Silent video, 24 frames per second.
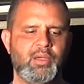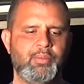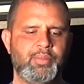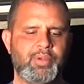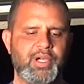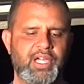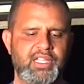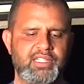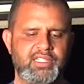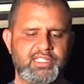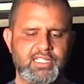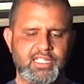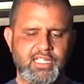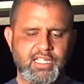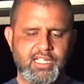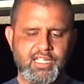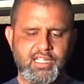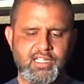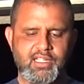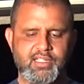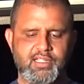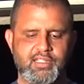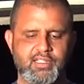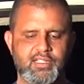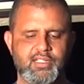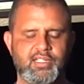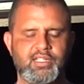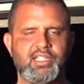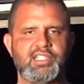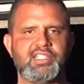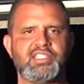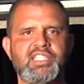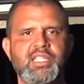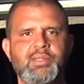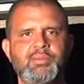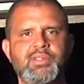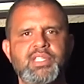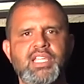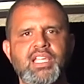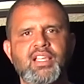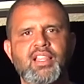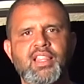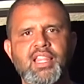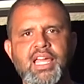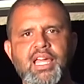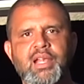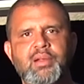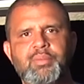but uh, it seems like
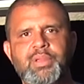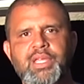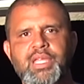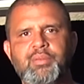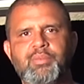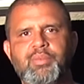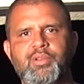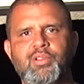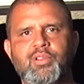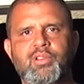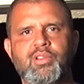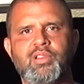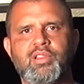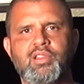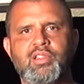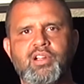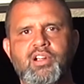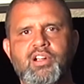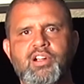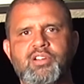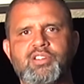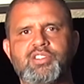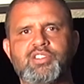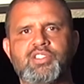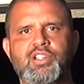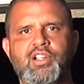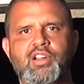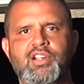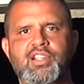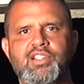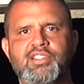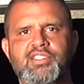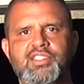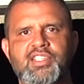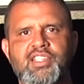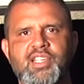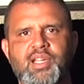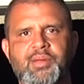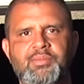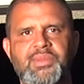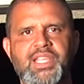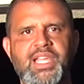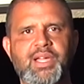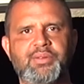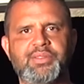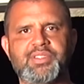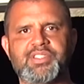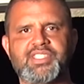a lot of people are starting to come
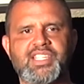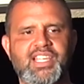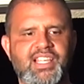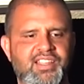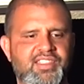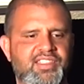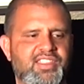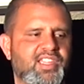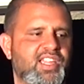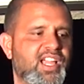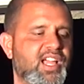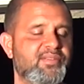down with this kind of thing.